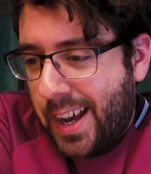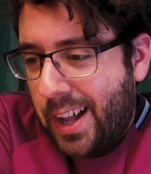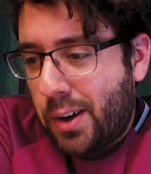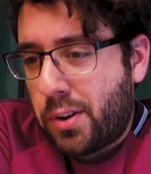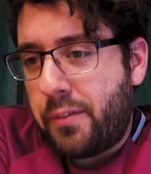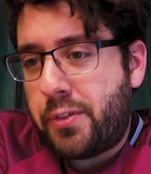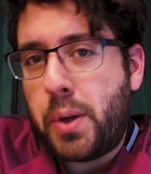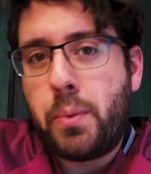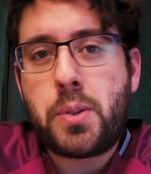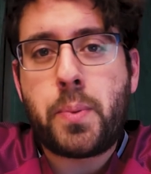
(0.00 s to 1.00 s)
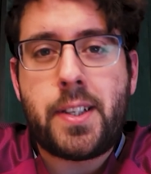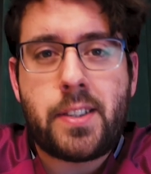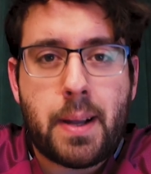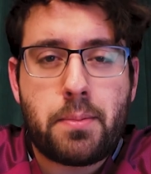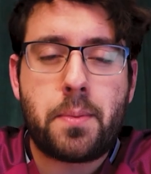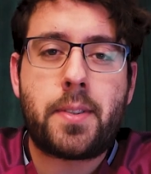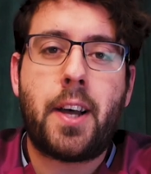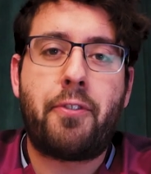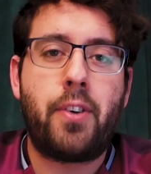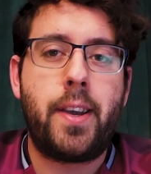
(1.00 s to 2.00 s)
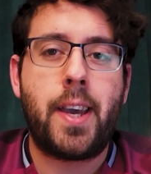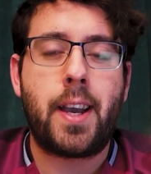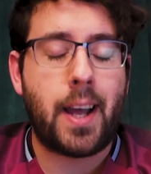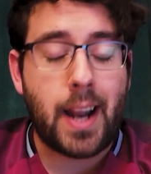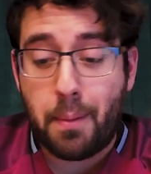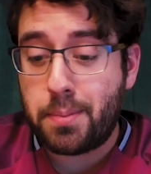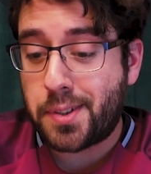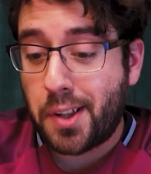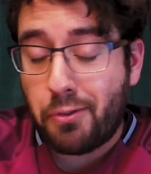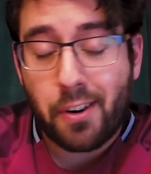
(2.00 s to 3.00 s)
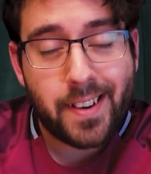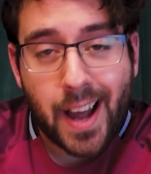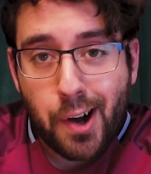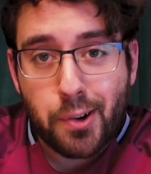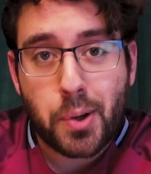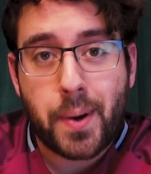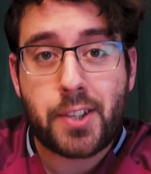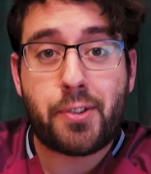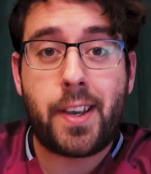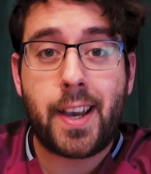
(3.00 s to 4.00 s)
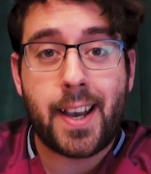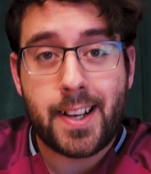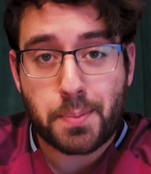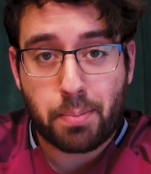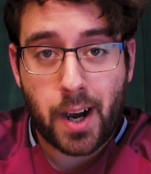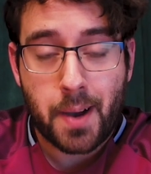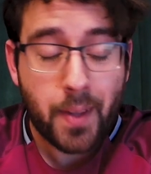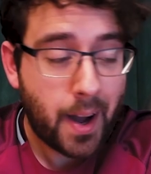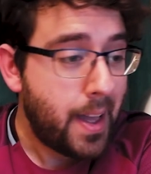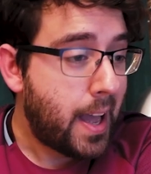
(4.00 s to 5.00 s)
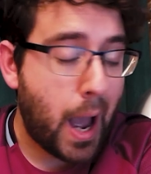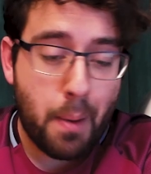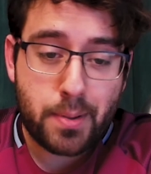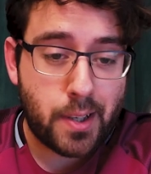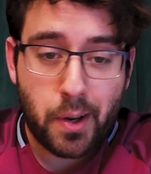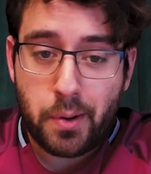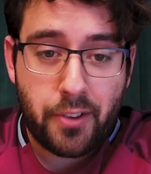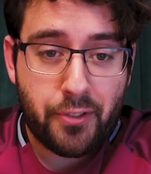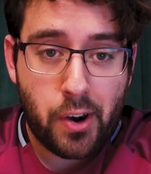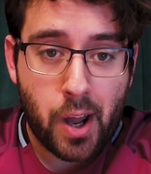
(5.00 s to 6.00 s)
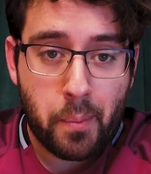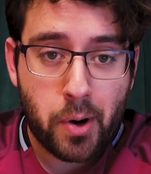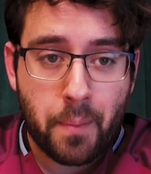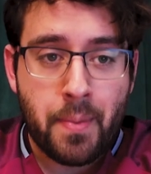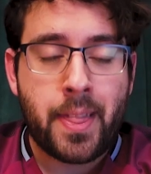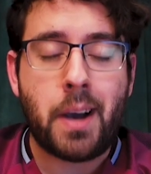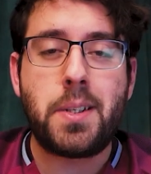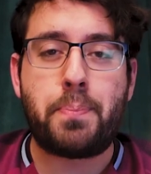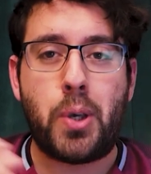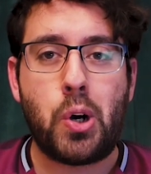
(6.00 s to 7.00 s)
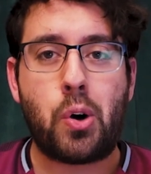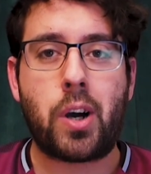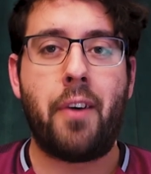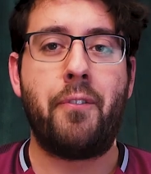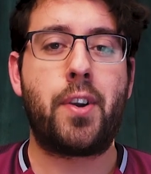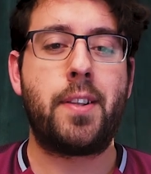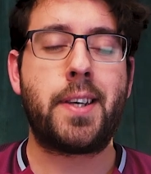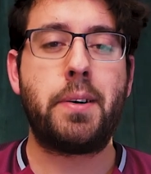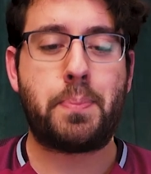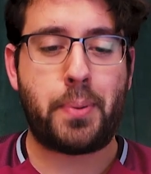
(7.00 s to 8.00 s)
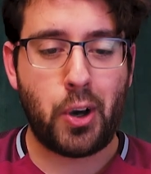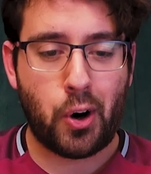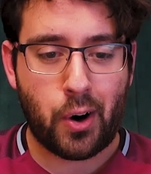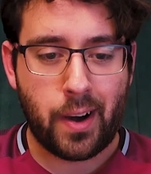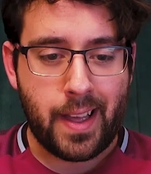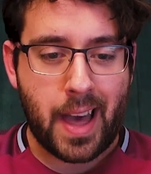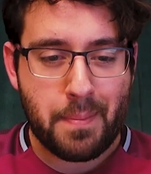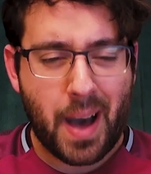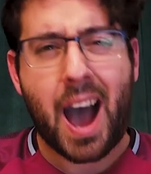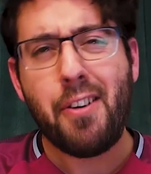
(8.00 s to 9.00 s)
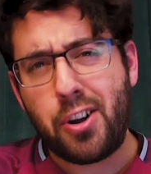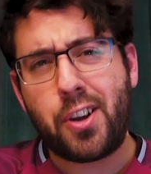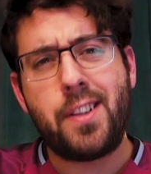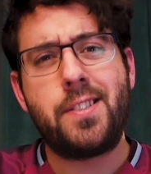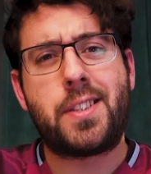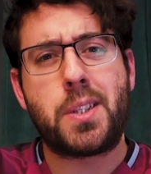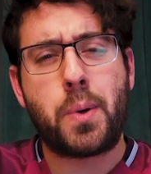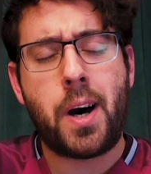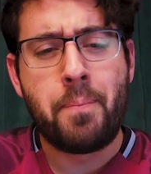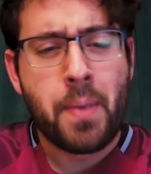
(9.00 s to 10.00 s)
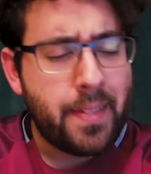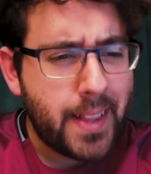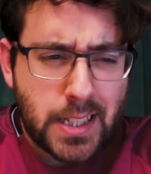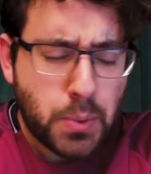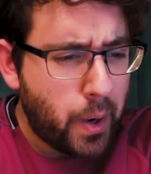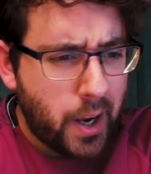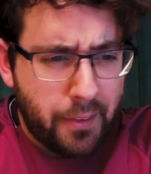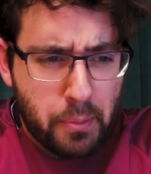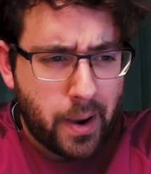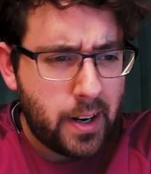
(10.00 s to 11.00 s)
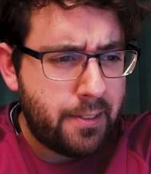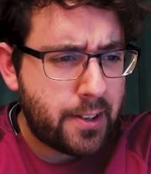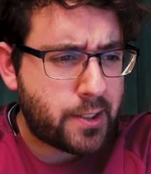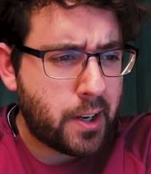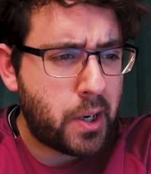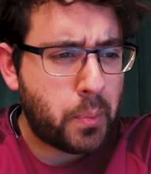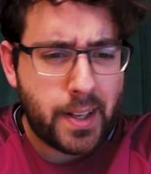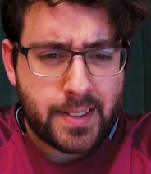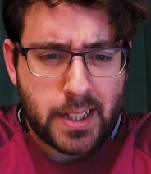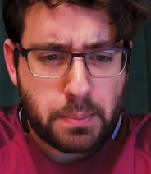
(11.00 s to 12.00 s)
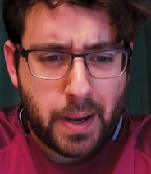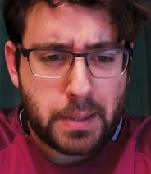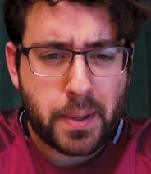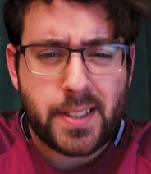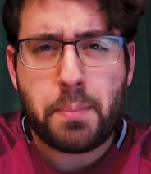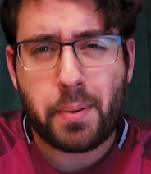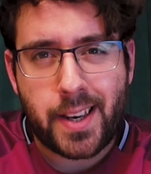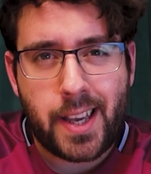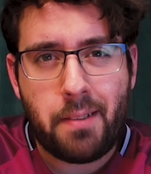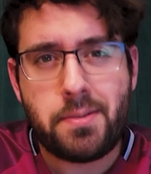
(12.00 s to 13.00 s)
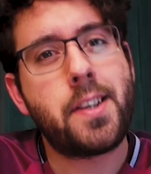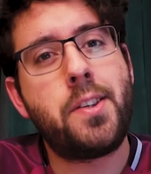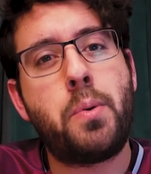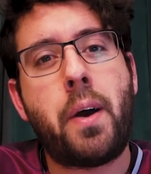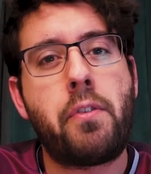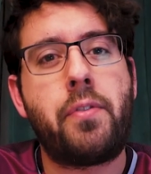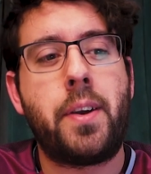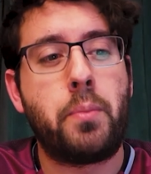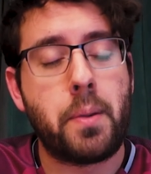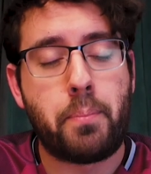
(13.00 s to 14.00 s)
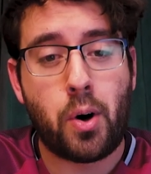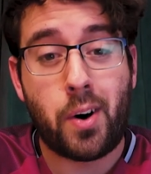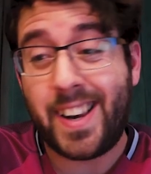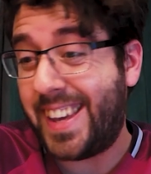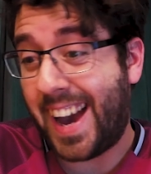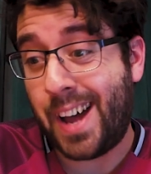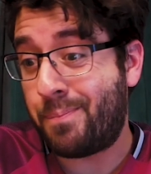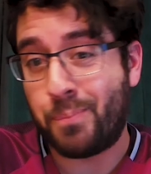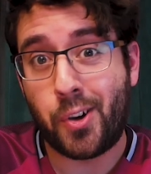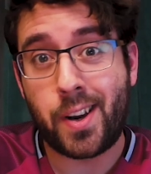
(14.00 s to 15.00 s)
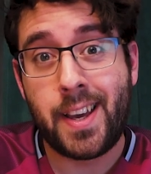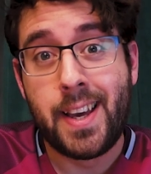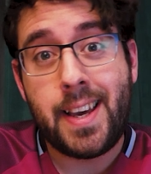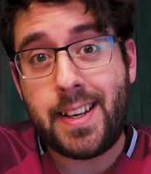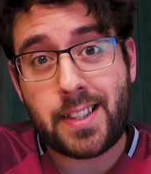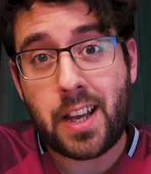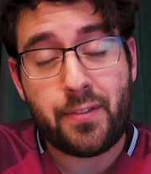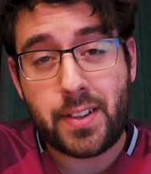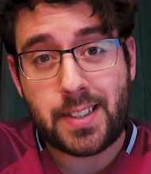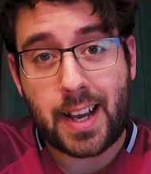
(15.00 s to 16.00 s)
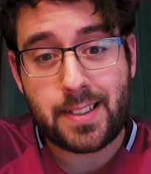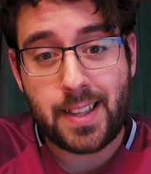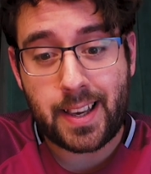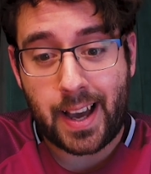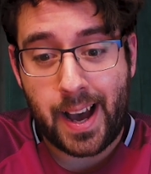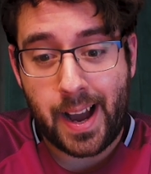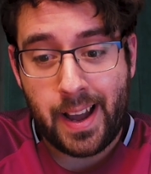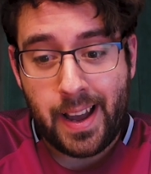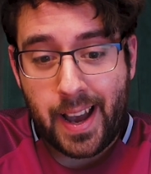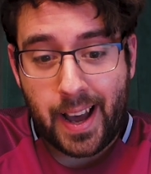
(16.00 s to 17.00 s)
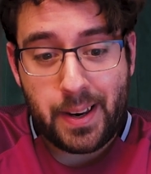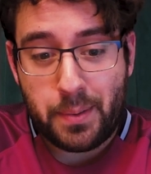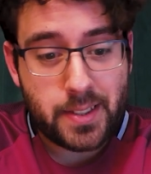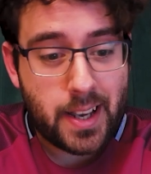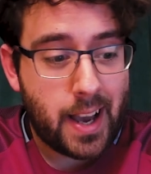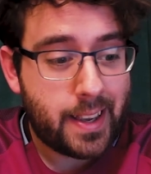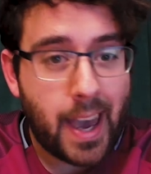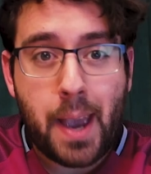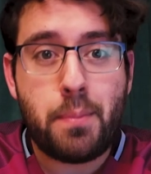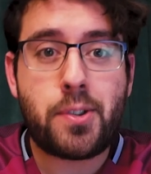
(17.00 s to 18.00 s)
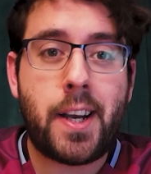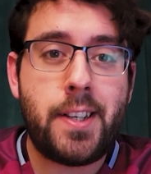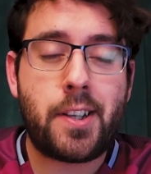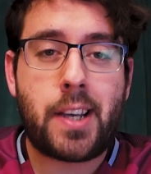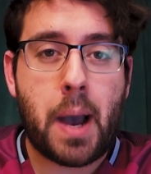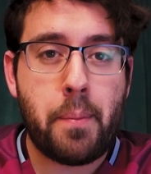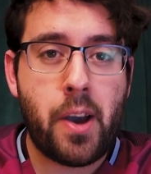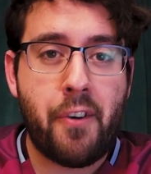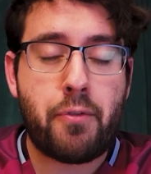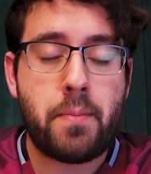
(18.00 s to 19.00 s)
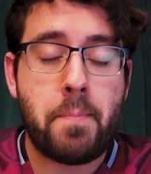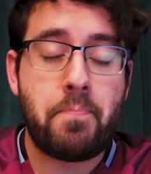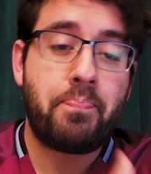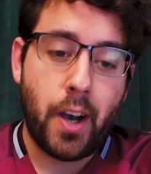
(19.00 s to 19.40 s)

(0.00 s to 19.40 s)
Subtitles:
tell how confident he was when he stepped up to that free kick. An absolute Ronaldo-esque free kick in his prime. That absolutely phenomenal. That was pure confidence. That was pure arrogance as well. That's what I love about Leroy Sané when he's at his best, because he believes he can do everything with the ball. And he can, really. He's that fantastic. And it was a game-changing cameo from him.